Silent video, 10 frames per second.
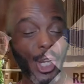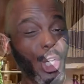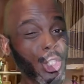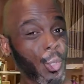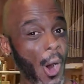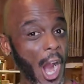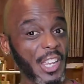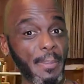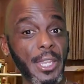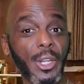To
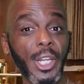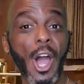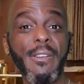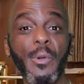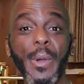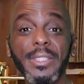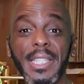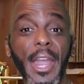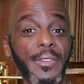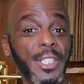RSVP, you can call Reverend
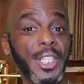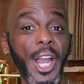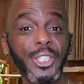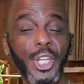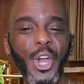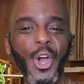Wilson here at the church